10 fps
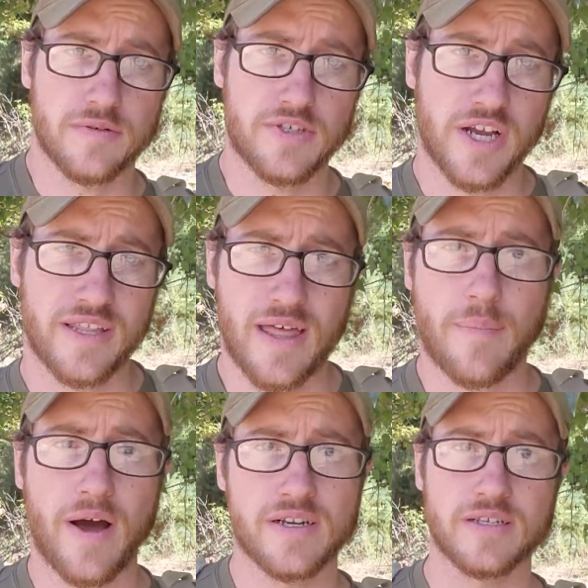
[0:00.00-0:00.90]
checking that
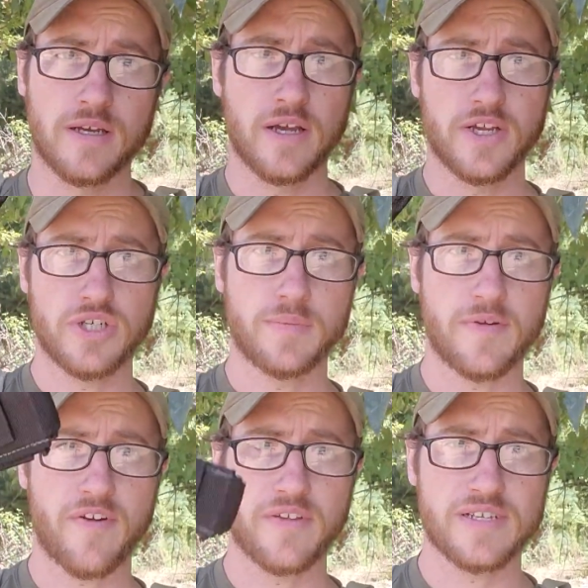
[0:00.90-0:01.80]
box should be
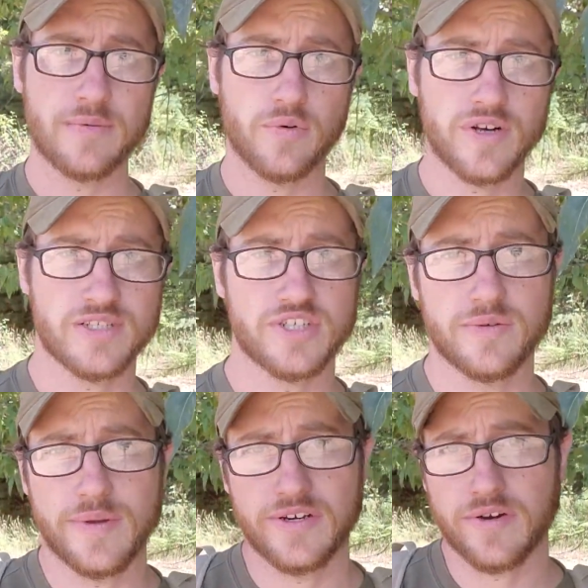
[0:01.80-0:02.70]
fairly simple, because it should
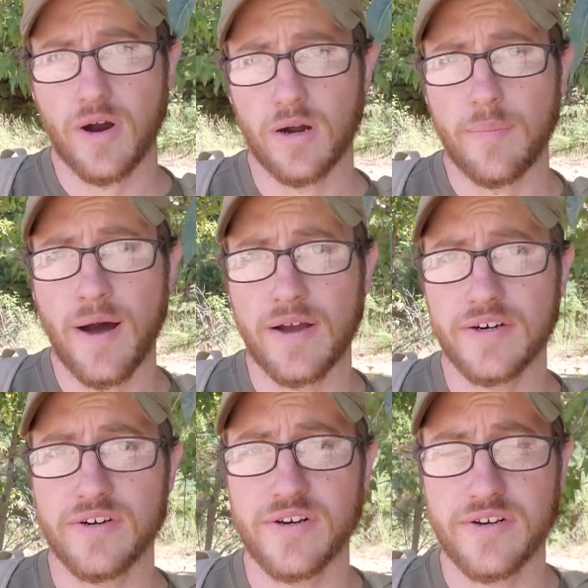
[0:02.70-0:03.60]
be in your cargo pocket
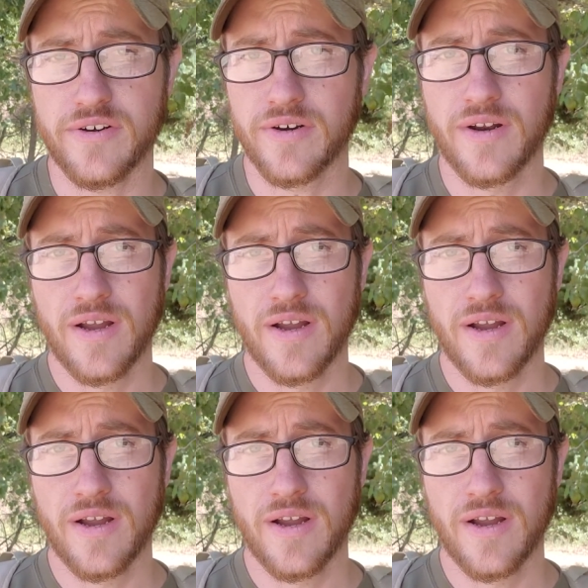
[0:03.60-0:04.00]
or in your